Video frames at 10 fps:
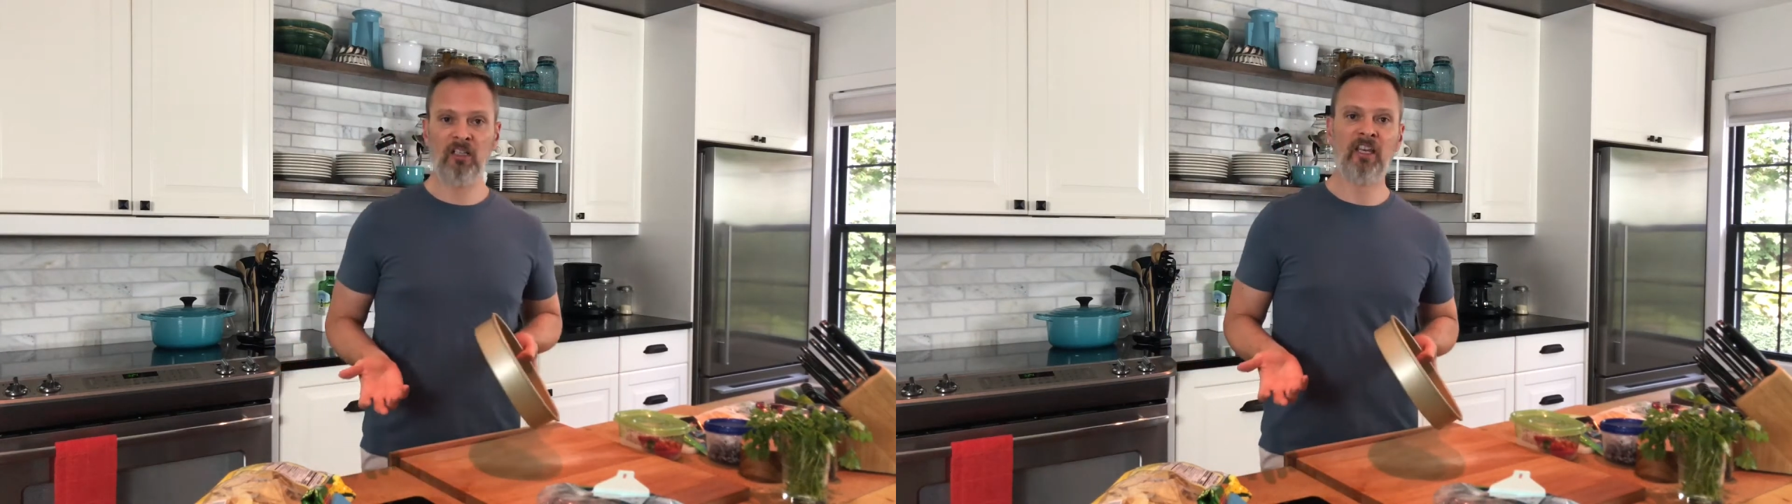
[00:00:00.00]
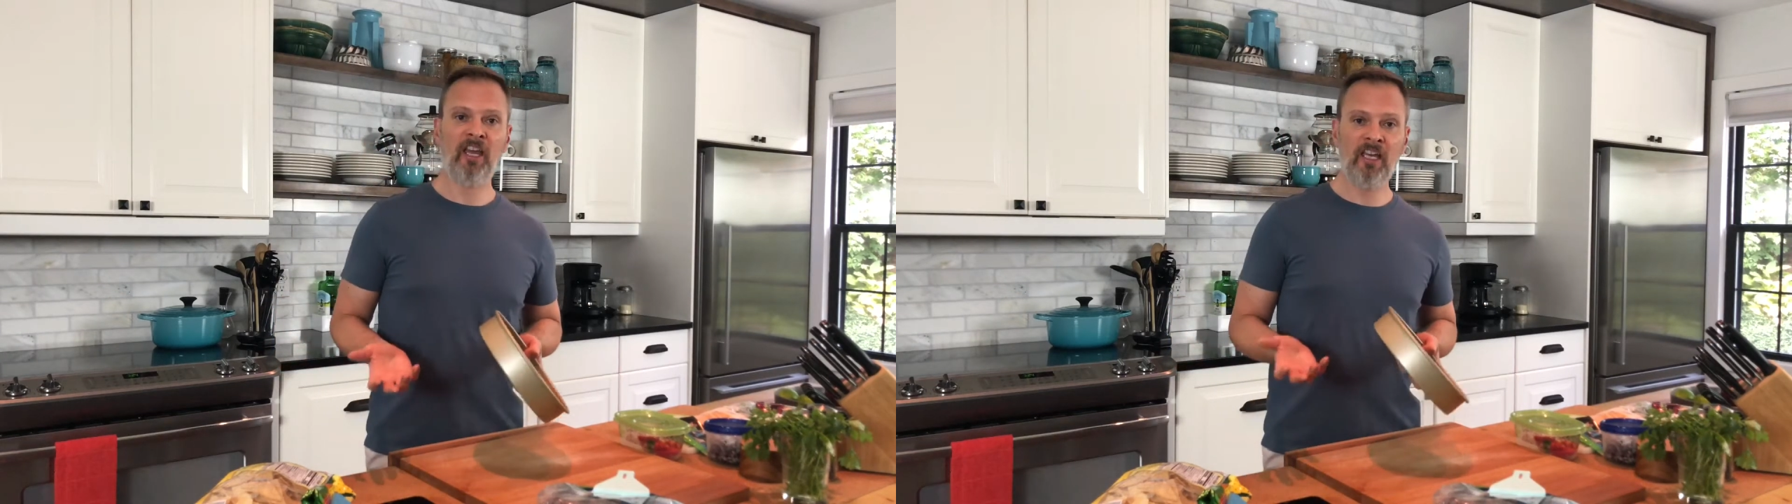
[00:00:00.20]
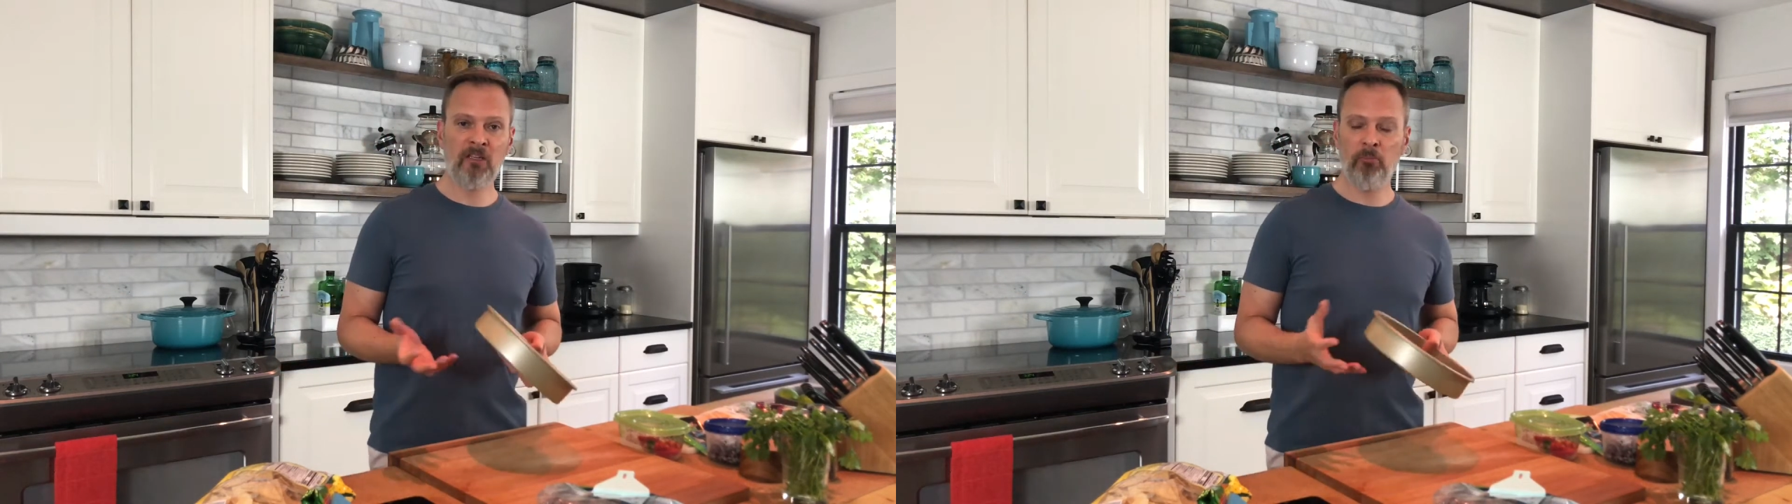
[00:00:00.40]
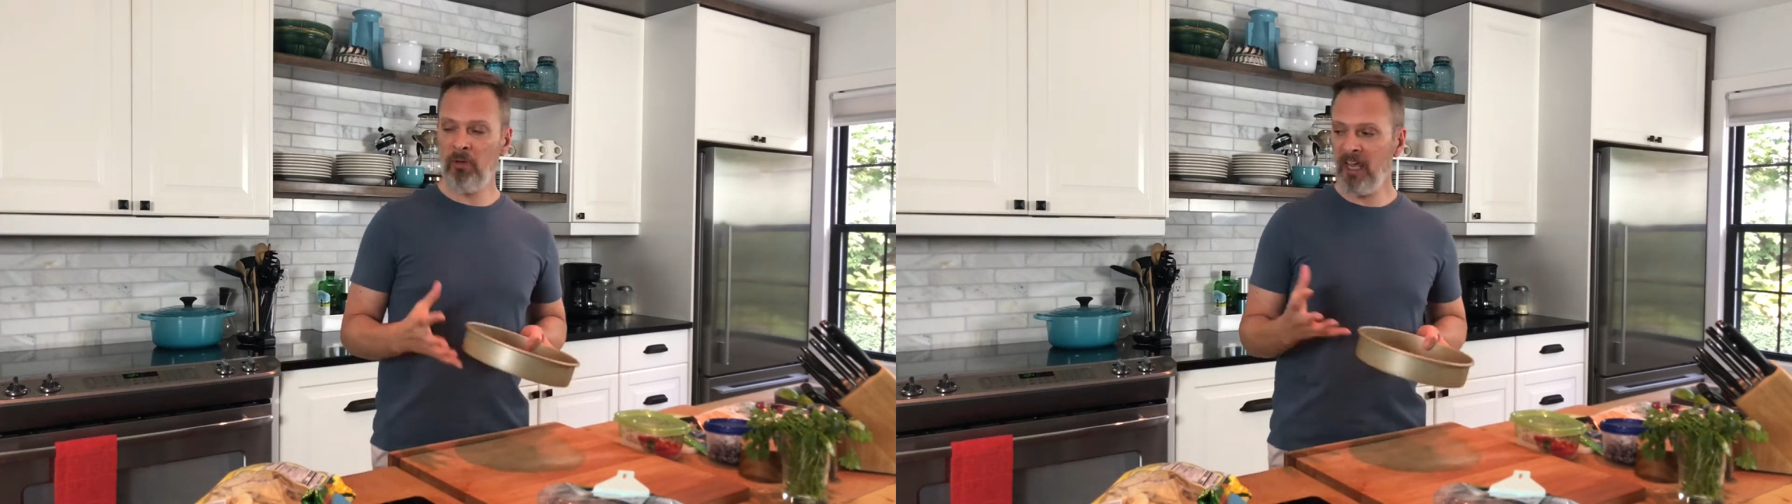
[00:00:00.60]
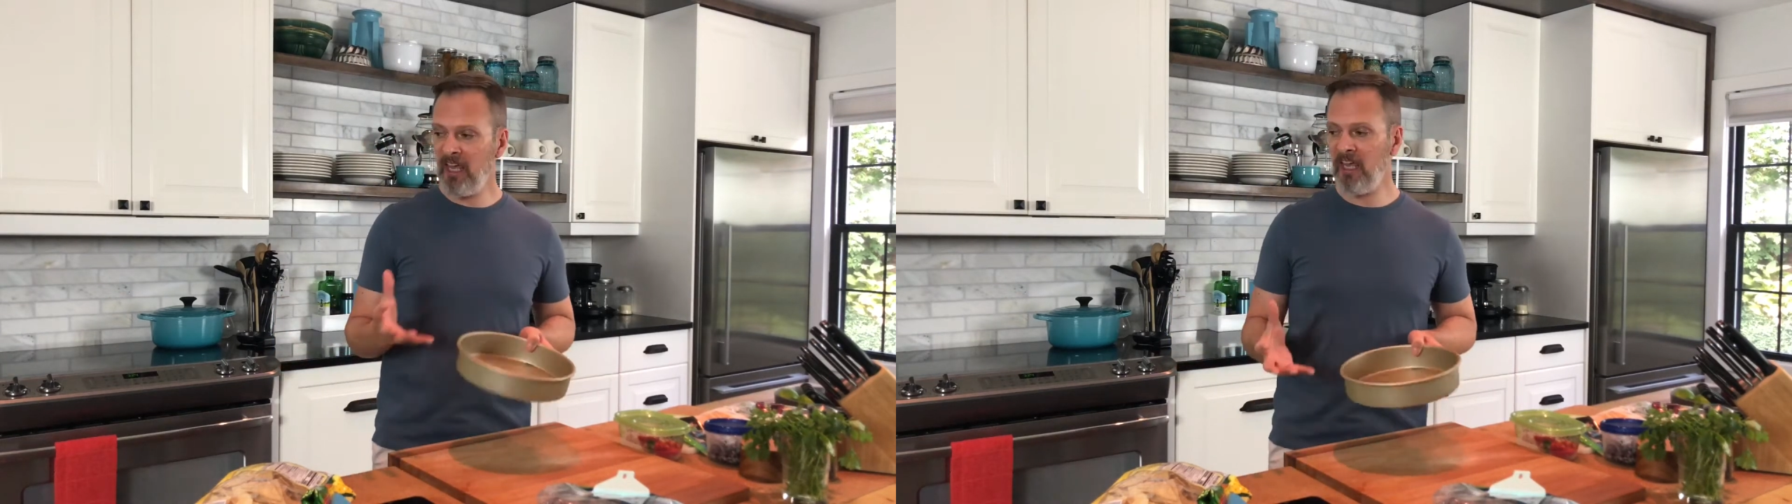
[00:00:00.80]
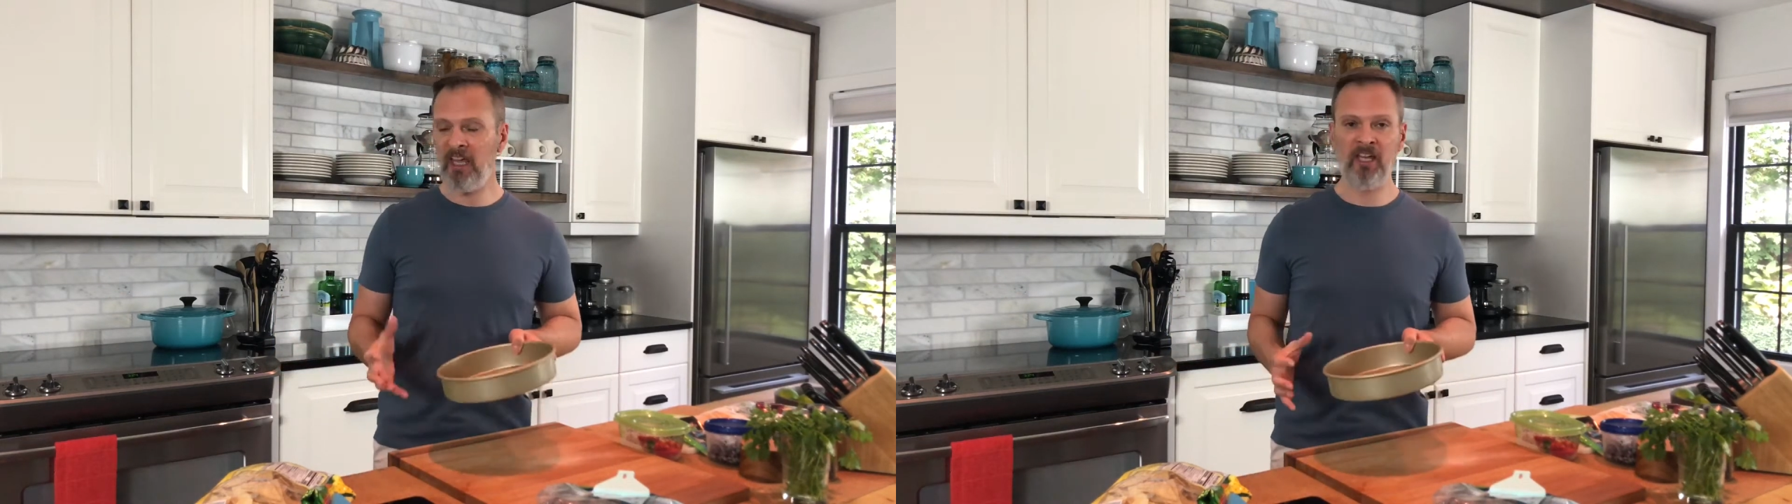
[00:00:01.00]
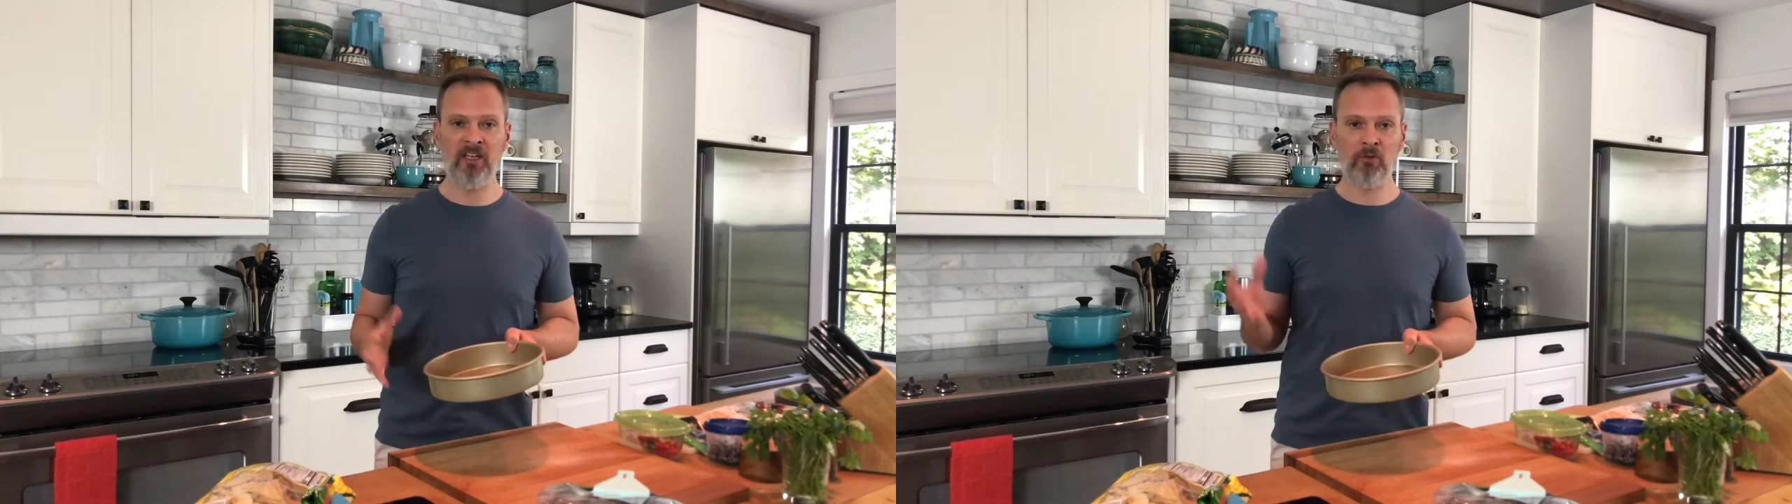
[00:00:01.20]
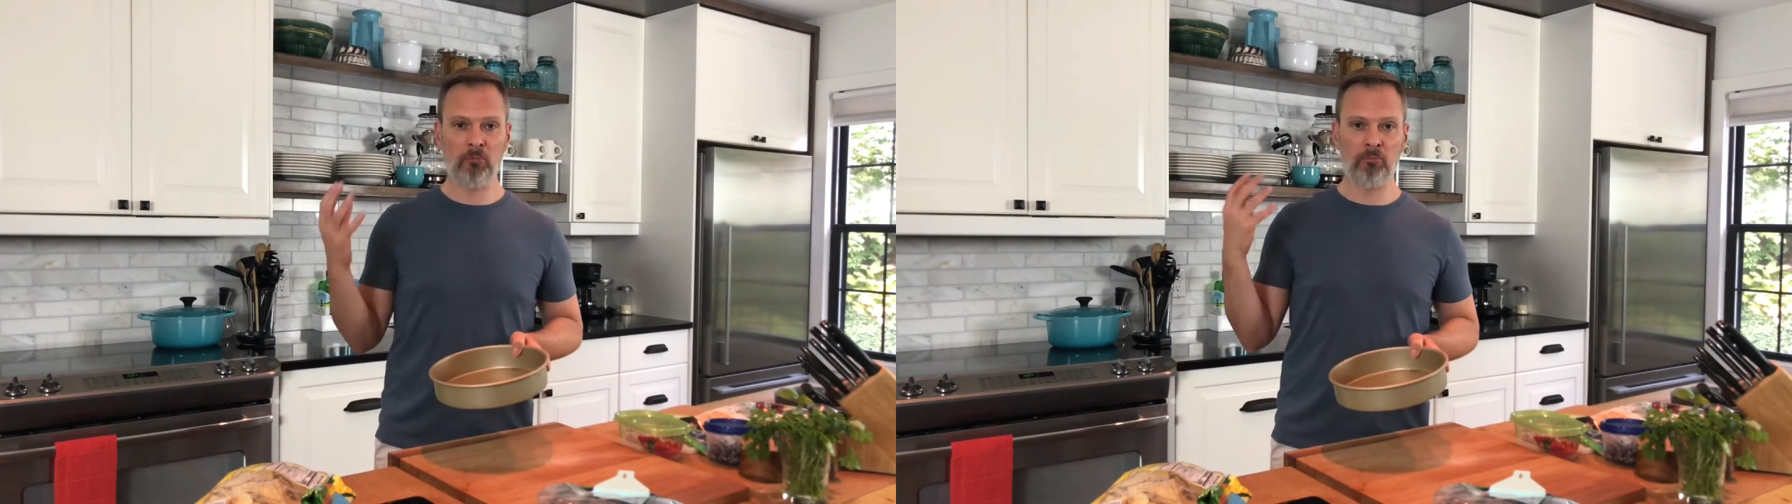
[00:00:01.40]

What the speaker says: cake pan or